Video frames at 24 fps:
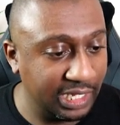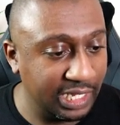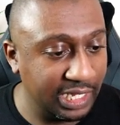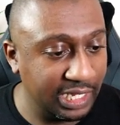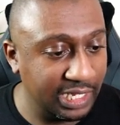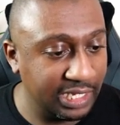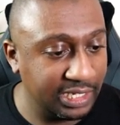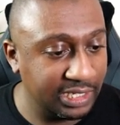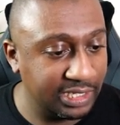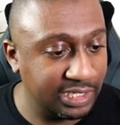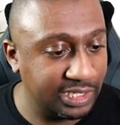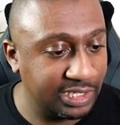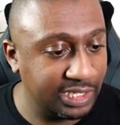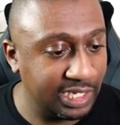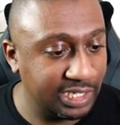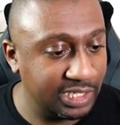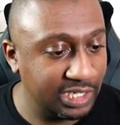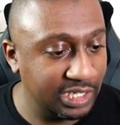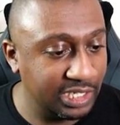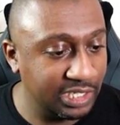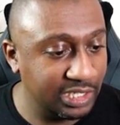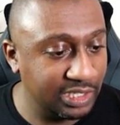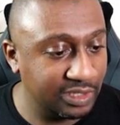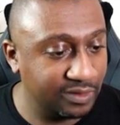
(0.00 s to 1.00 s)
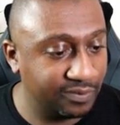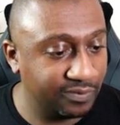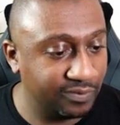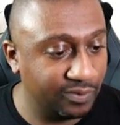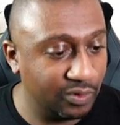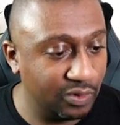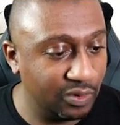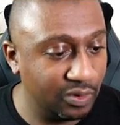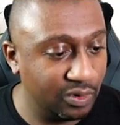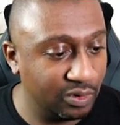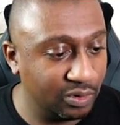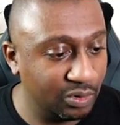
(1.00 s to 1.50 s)
a settings
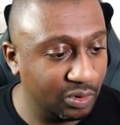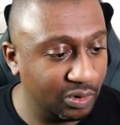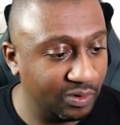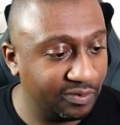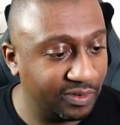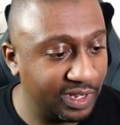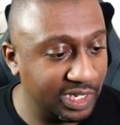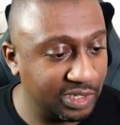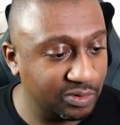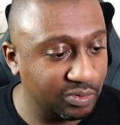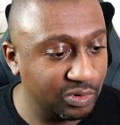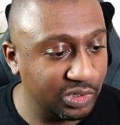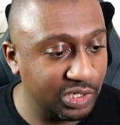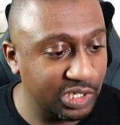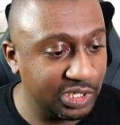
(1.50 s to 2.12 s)
for, or in fact,